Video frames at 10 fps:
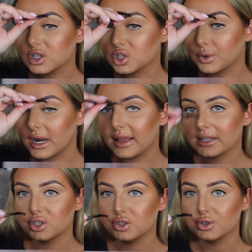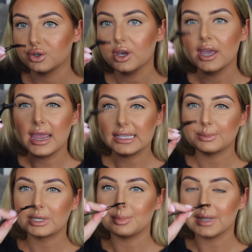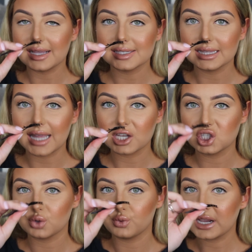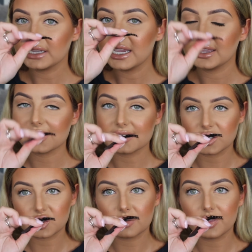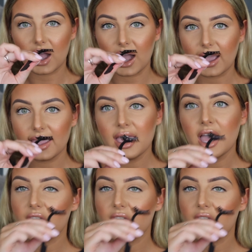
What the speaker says: So what I like to do is I'm going to place the lash directly in the center of the eye,